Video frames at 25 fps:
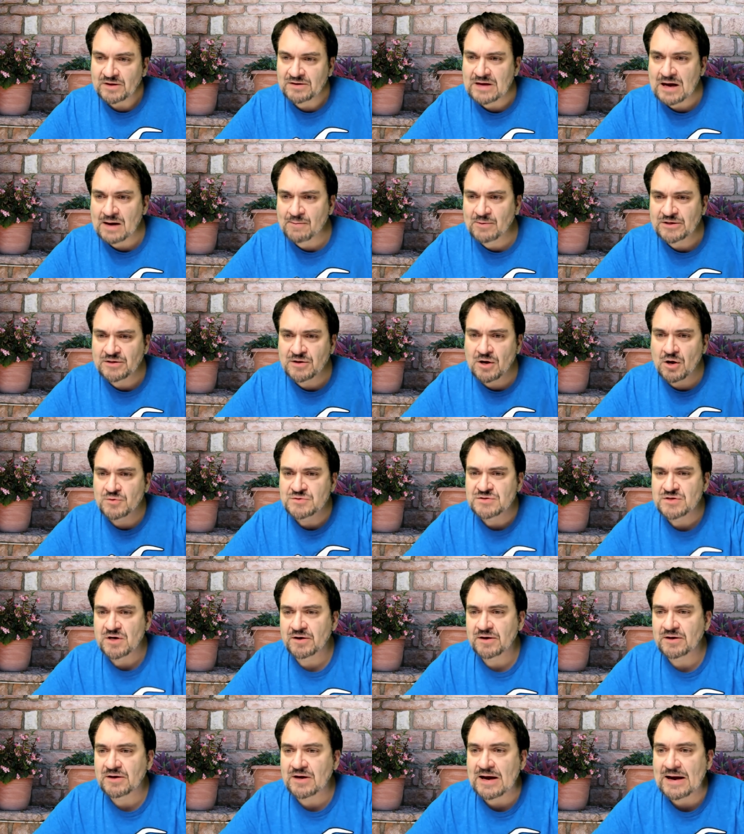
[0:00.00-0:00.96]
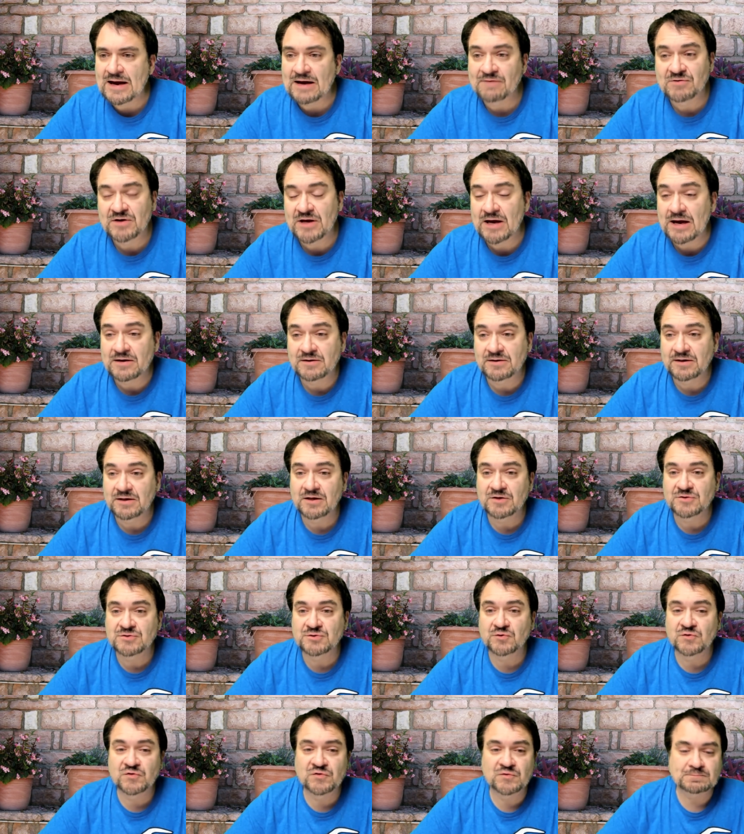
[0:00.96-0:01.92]
Yeah, but no, Duncan, I haven't had any
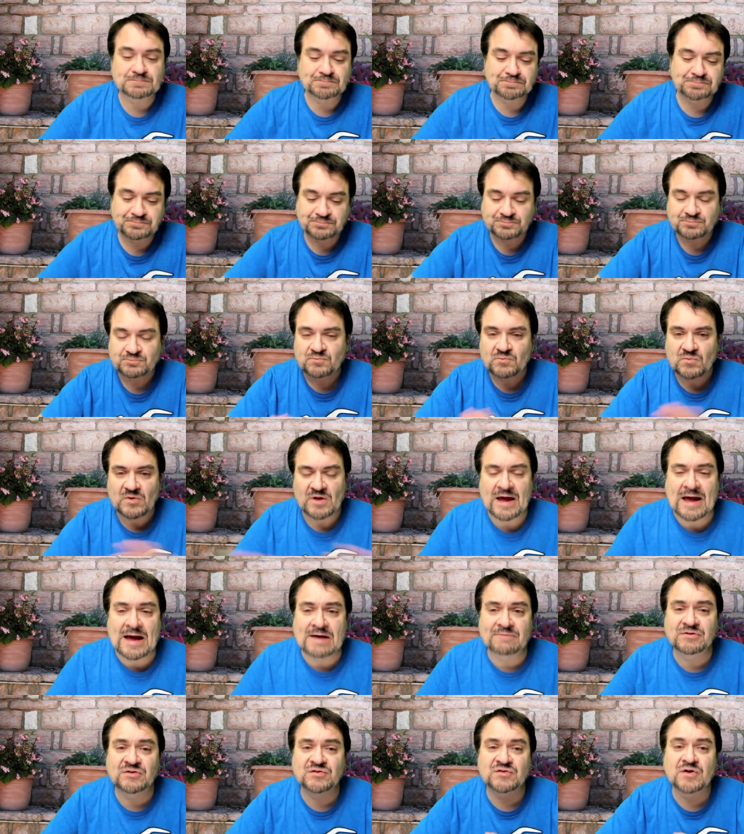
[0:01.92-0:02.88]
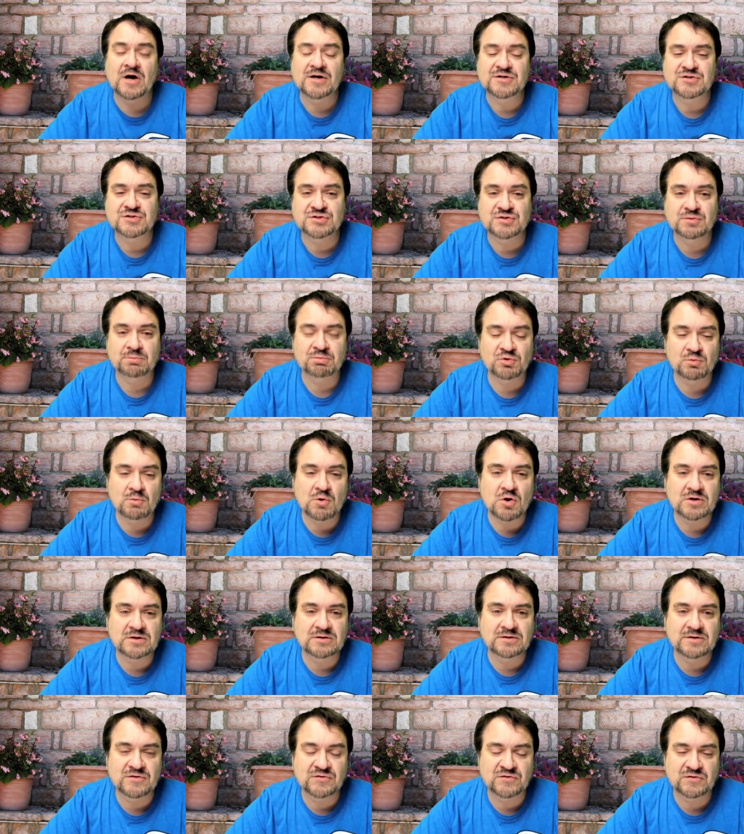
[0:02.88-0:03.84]
issues. Haven't touched a
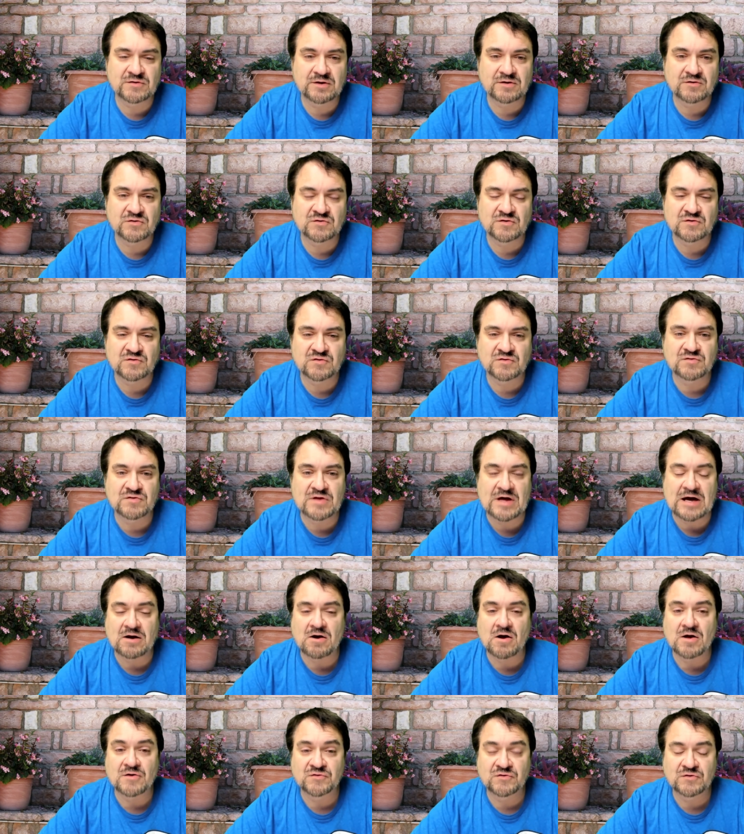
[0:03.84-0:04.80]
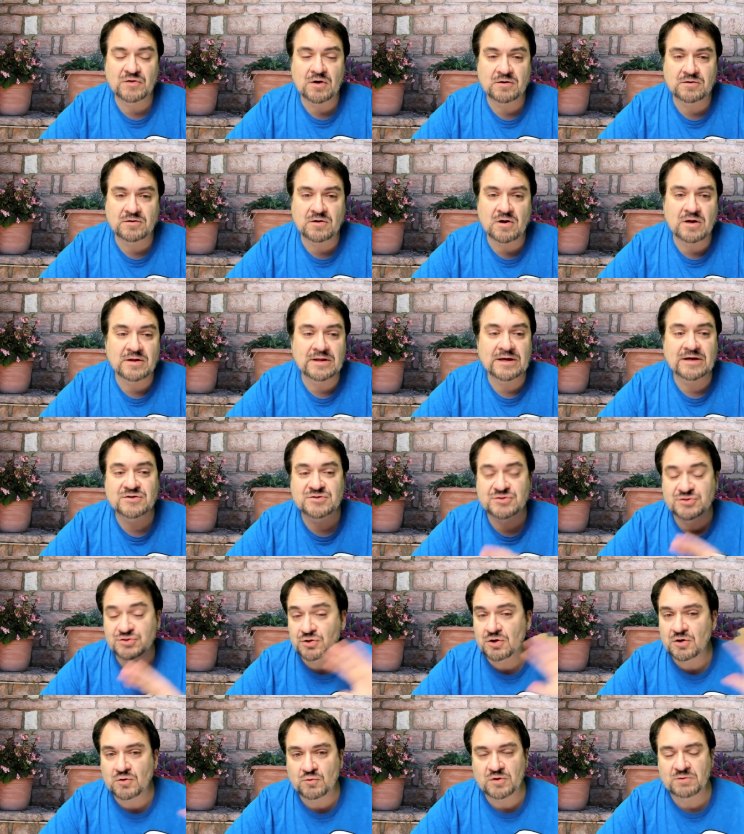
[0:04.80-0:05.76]
promoted listing since that all started, all that
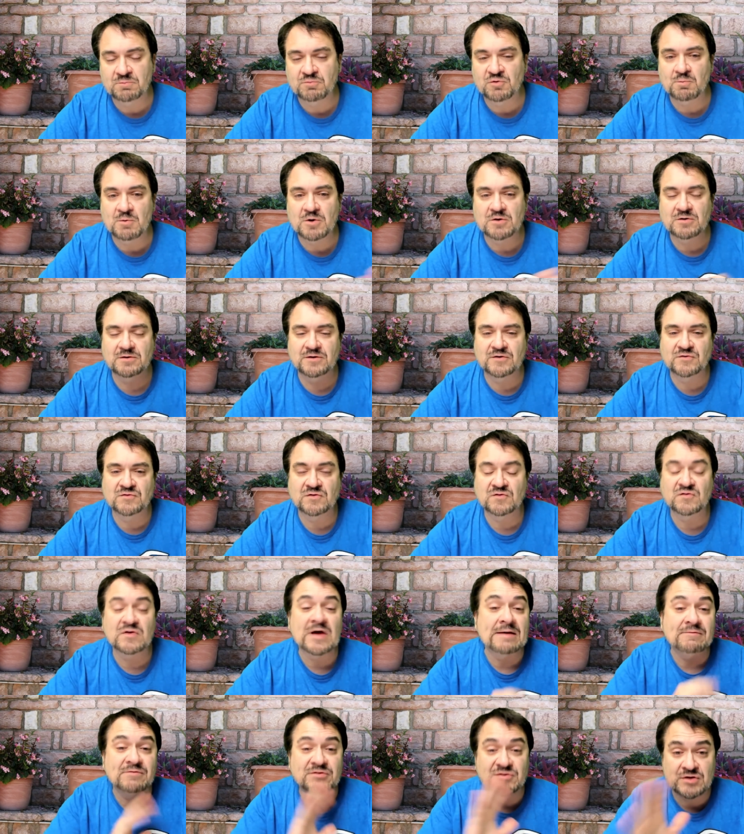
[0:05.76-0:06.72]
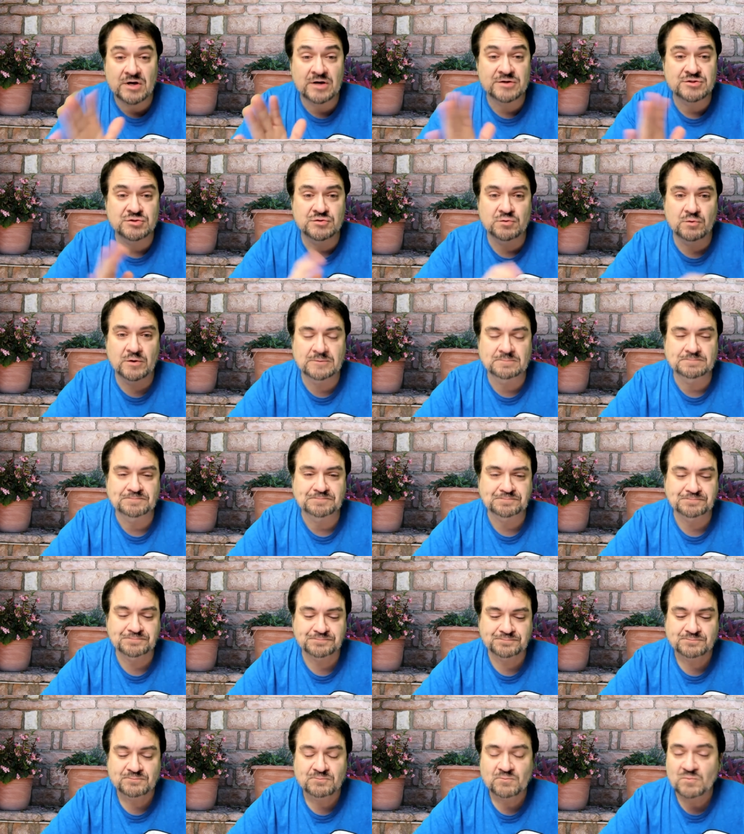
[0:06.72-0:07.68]
junk with promoted listings. Haven't touched one.
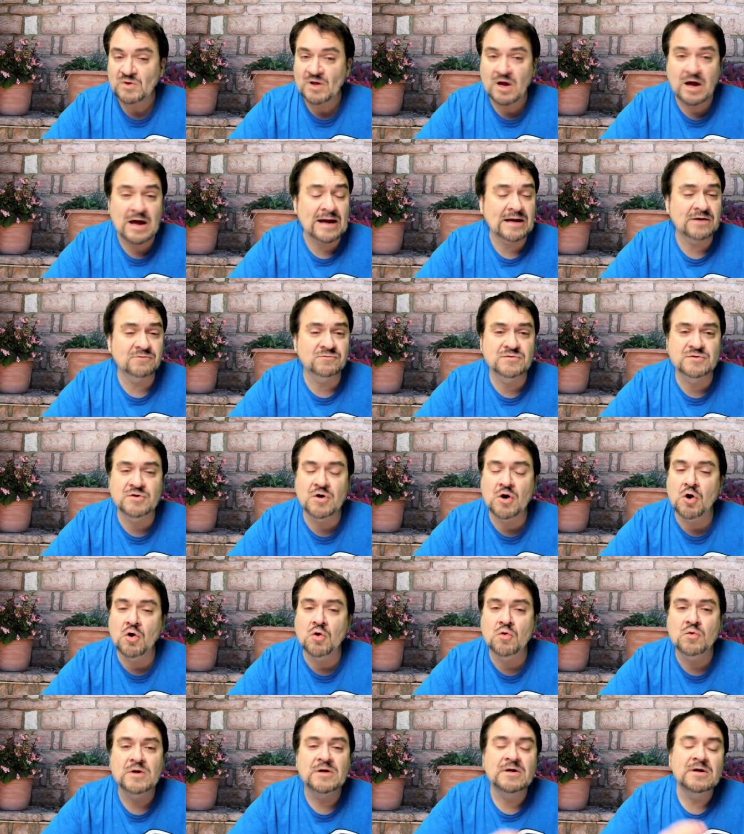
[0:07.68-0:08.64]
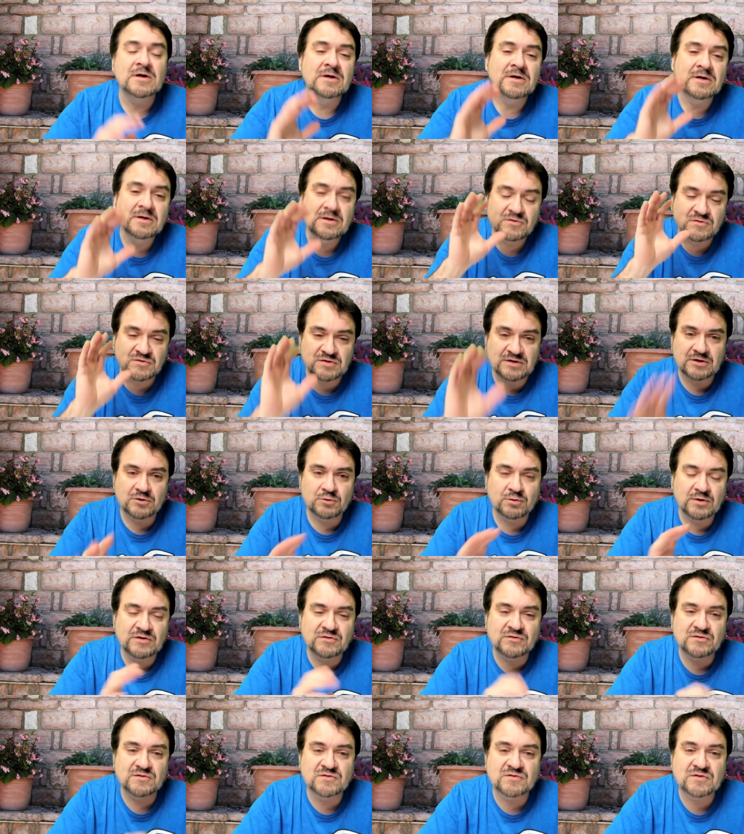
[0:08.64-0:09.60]
I have no
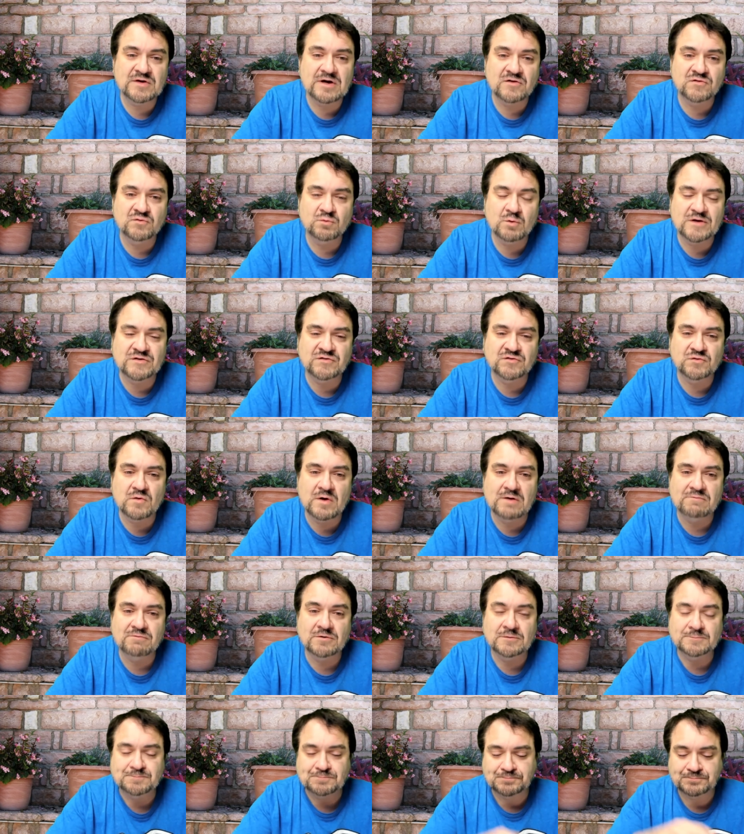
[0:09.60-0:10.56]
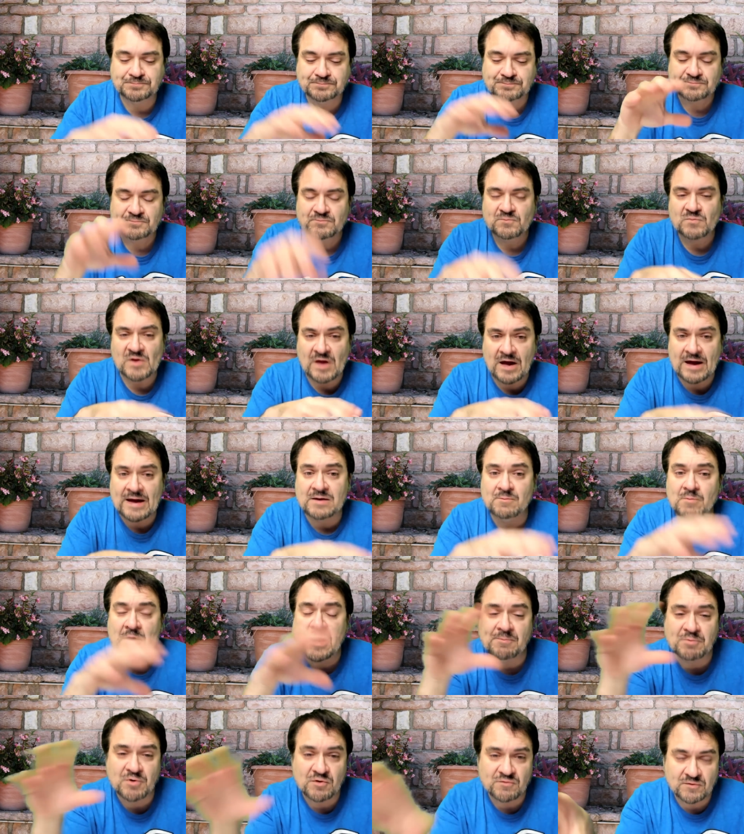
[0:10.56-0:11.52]
decrease in sales whatsoever. I
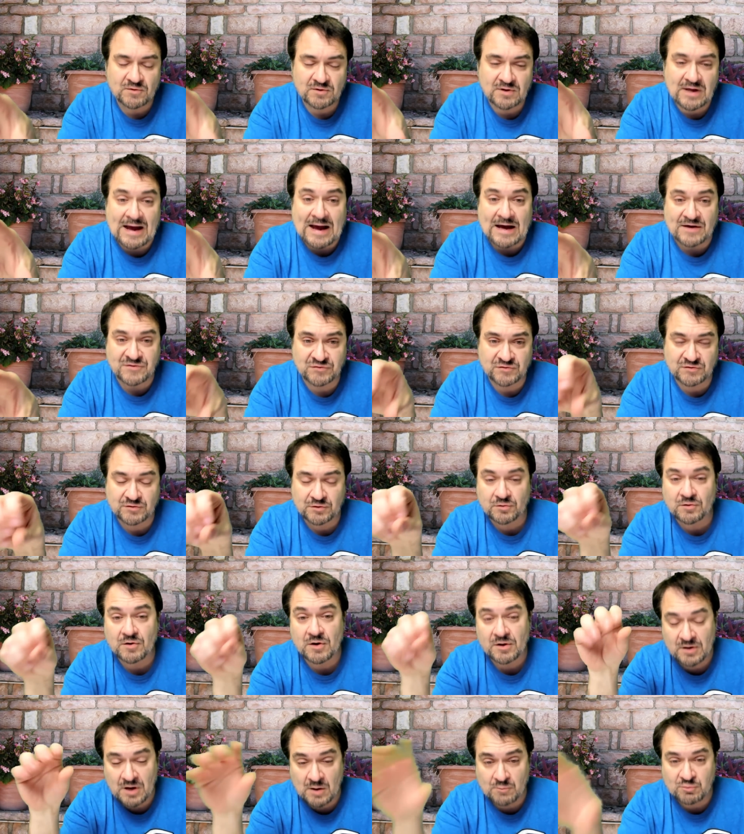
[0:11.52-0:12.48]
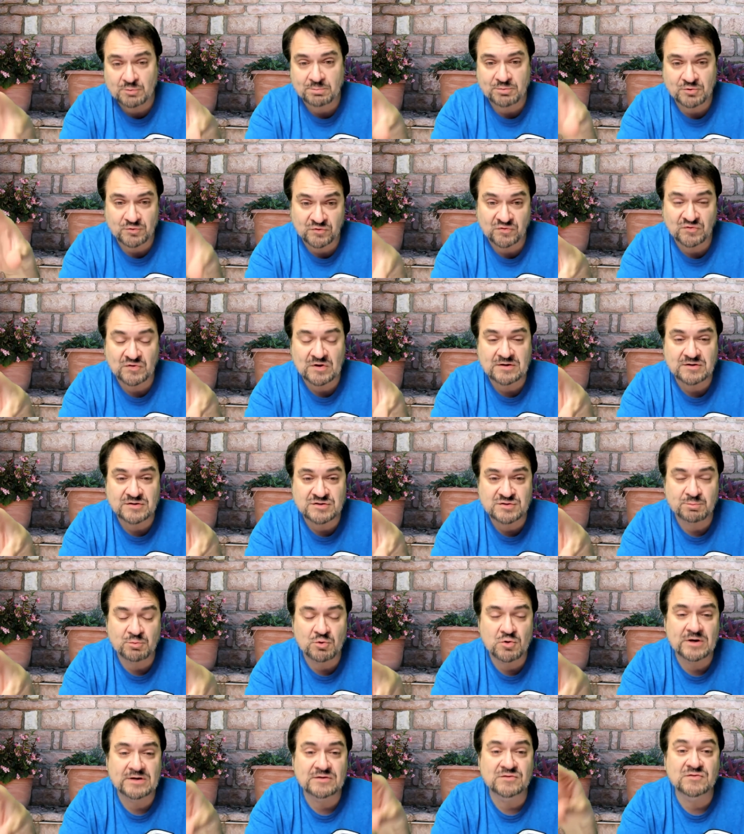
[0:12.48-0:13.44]
am up over last year a couple
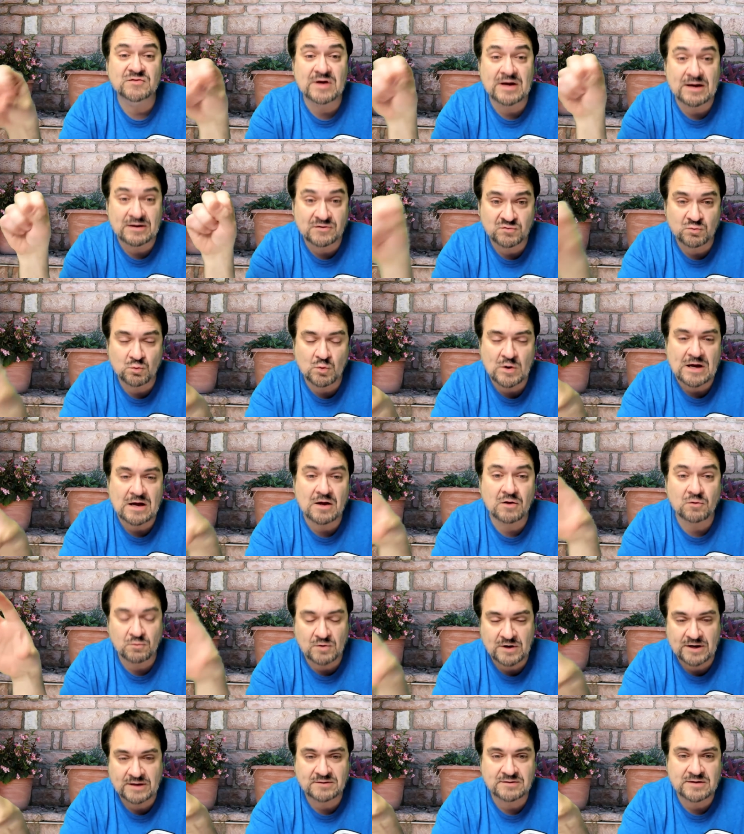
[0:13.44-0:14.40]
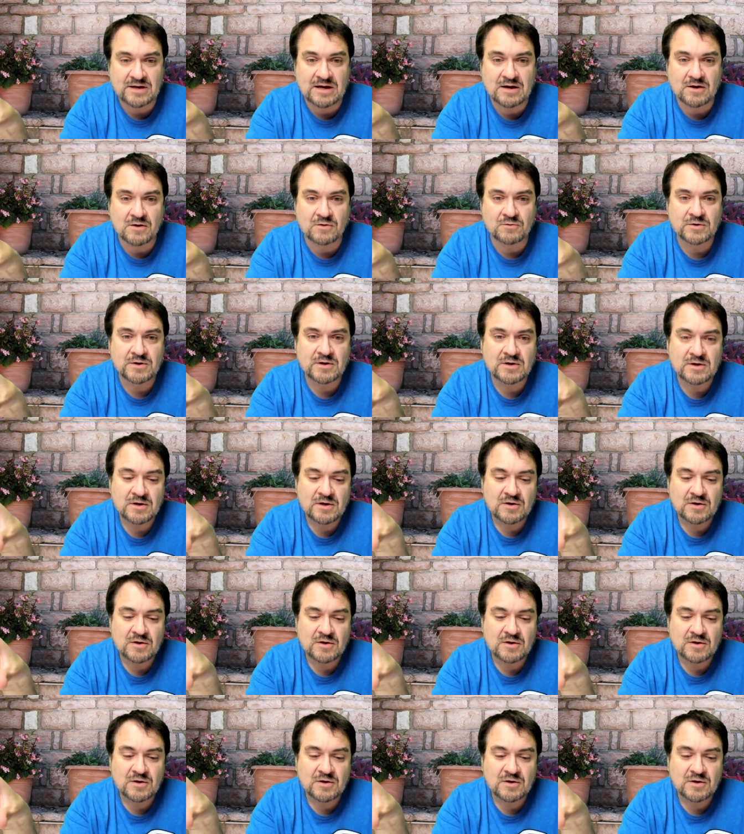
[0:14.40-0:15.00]
percentage points as well right now.